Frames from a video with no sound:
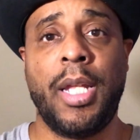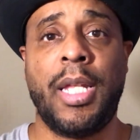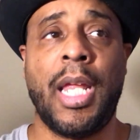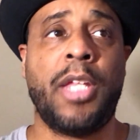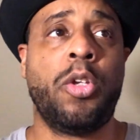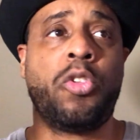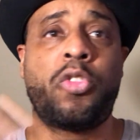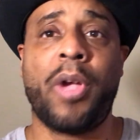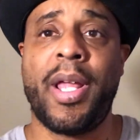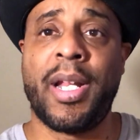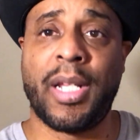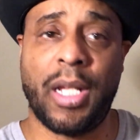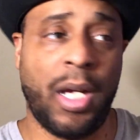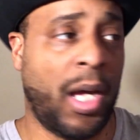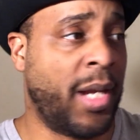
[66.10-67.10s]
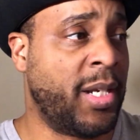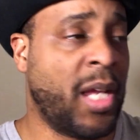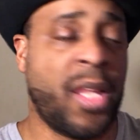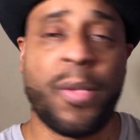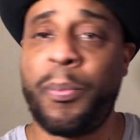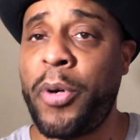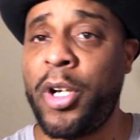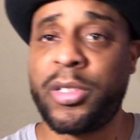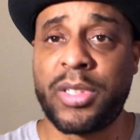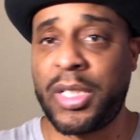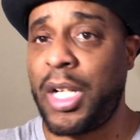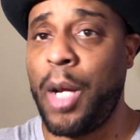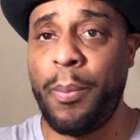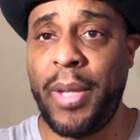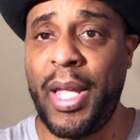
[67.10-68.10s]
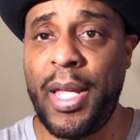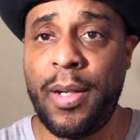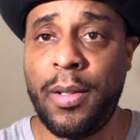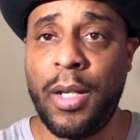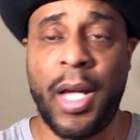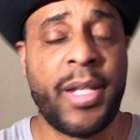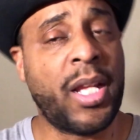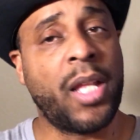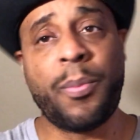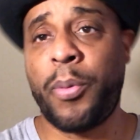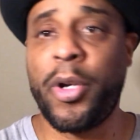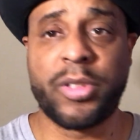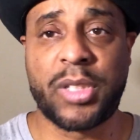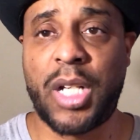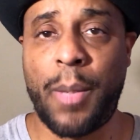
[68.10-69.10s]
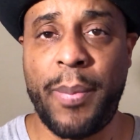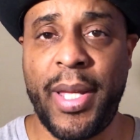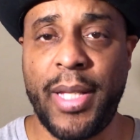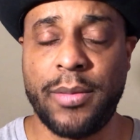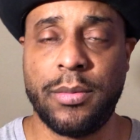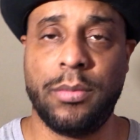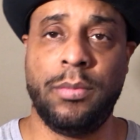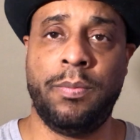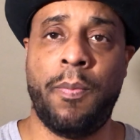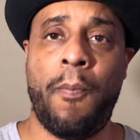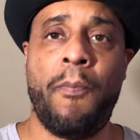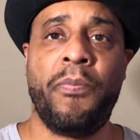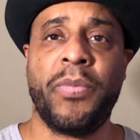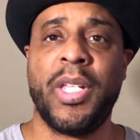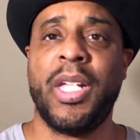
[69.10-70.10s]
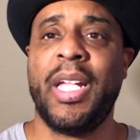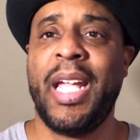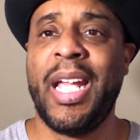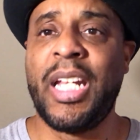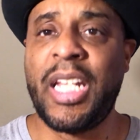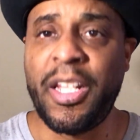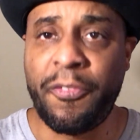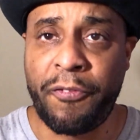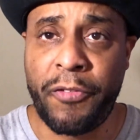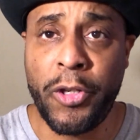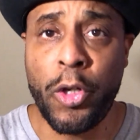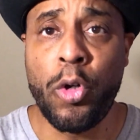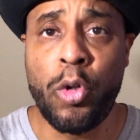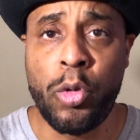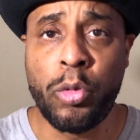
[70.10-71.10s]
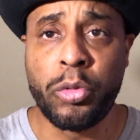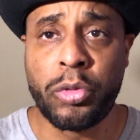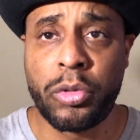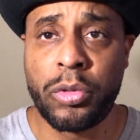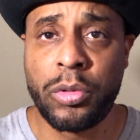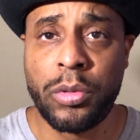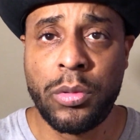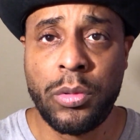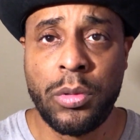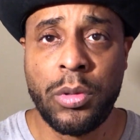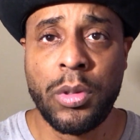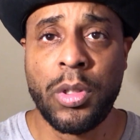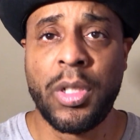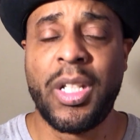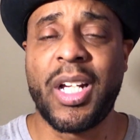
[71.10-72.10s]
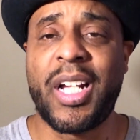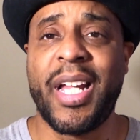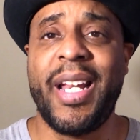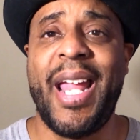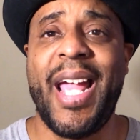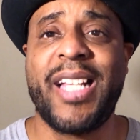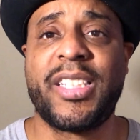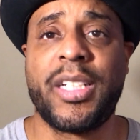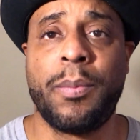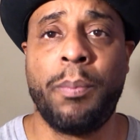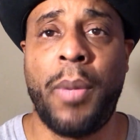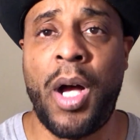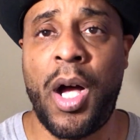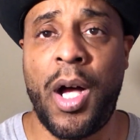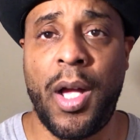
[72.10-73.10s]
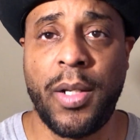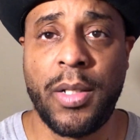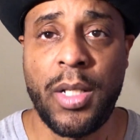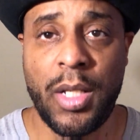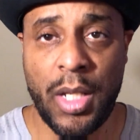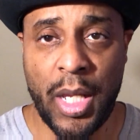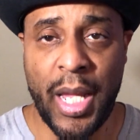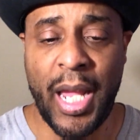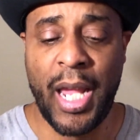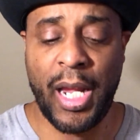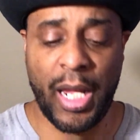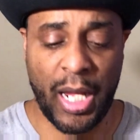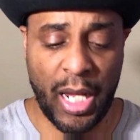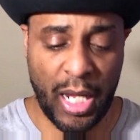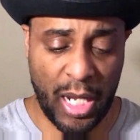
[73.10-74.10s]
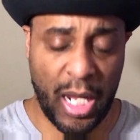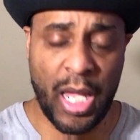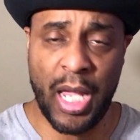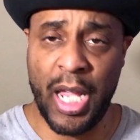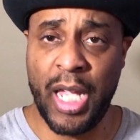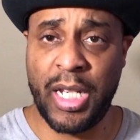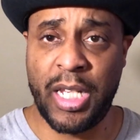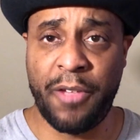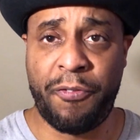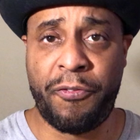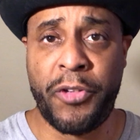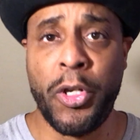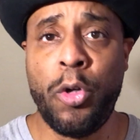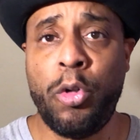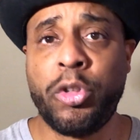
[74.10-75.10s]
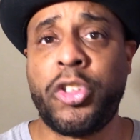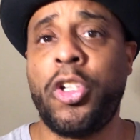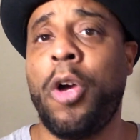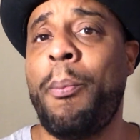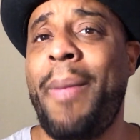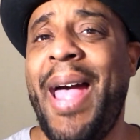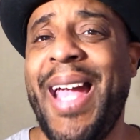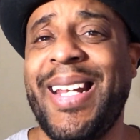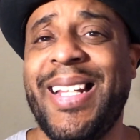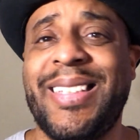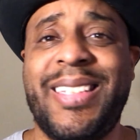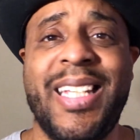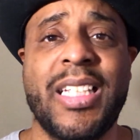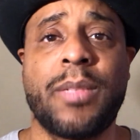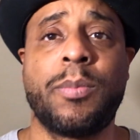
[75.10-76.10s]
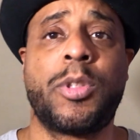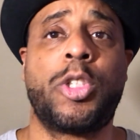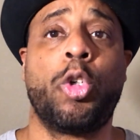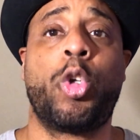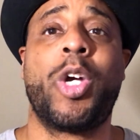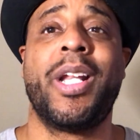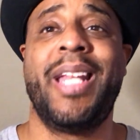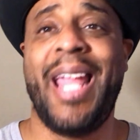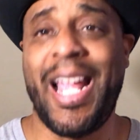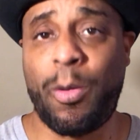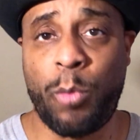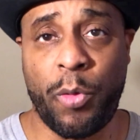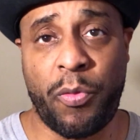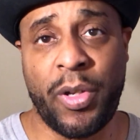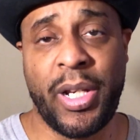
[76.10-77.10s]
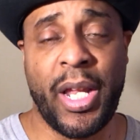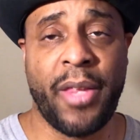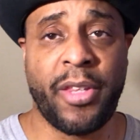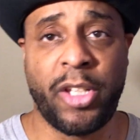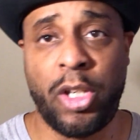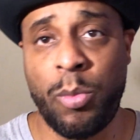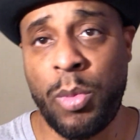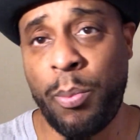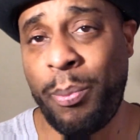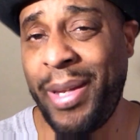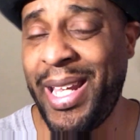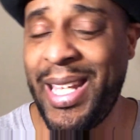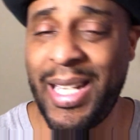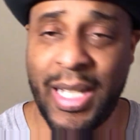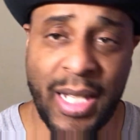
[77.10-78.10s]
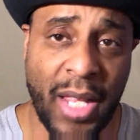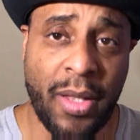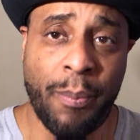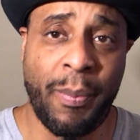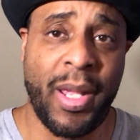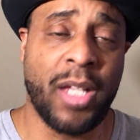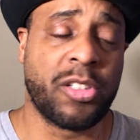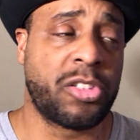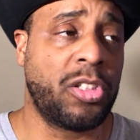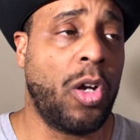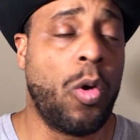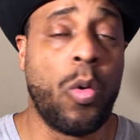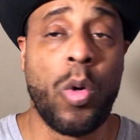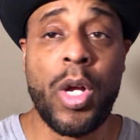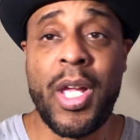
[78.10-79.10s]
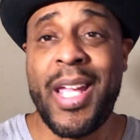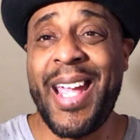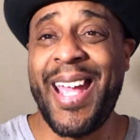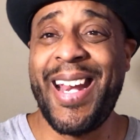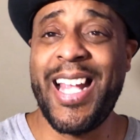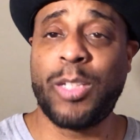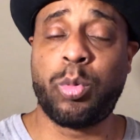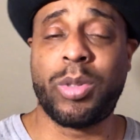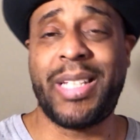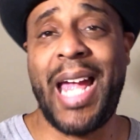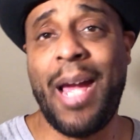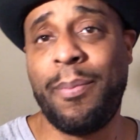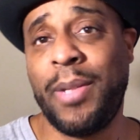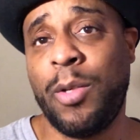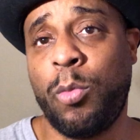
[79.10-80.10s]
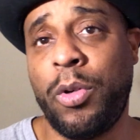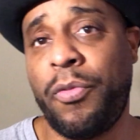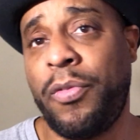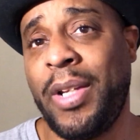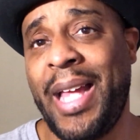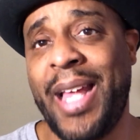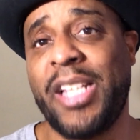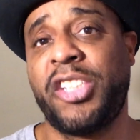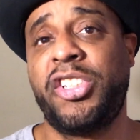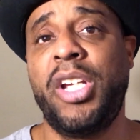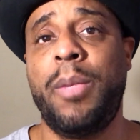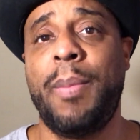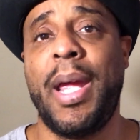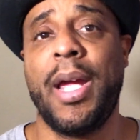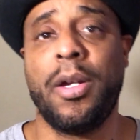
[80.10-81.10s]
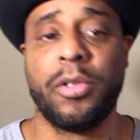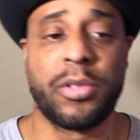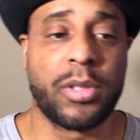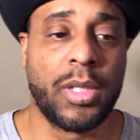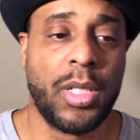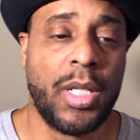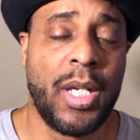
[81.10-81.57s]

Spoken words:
then you try, another person come in, it diffuses the connection bond. It diffuses your magnetism to connect with another human being, a soul. And that's what's happening with a lot of she-males.